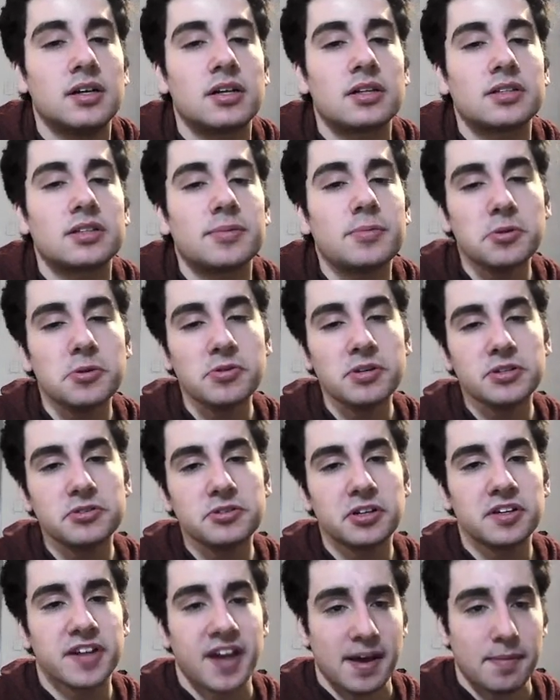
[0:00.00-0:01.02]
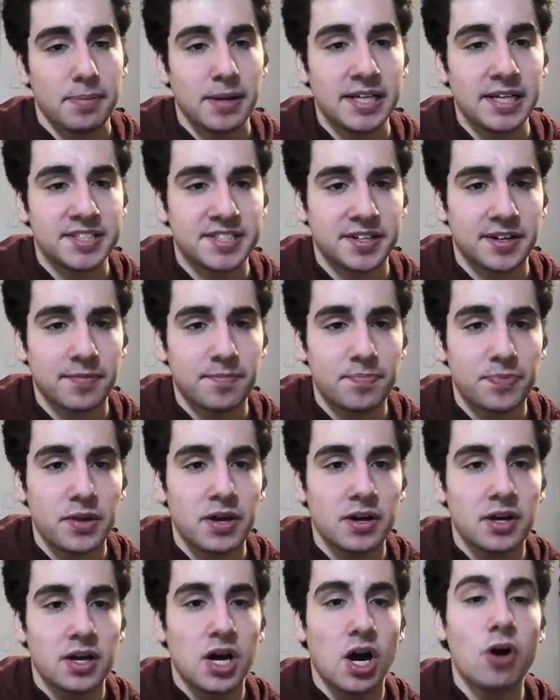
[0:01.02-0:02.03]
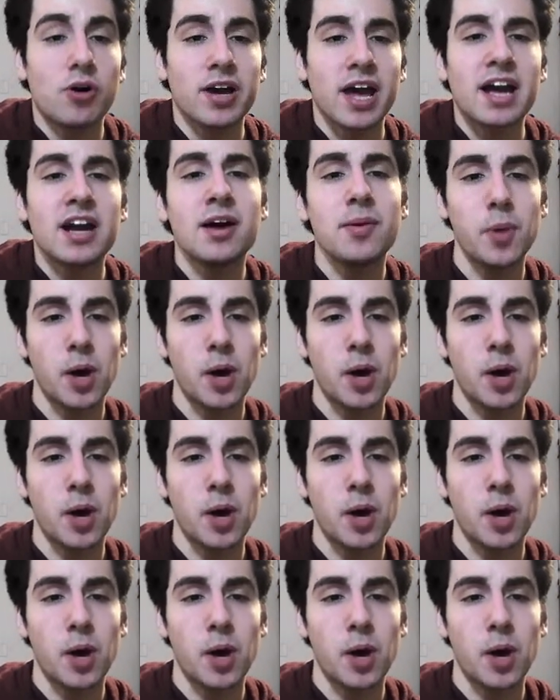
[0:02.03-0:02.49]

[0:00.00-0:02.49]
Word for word: Number 338, pizza. Okay, come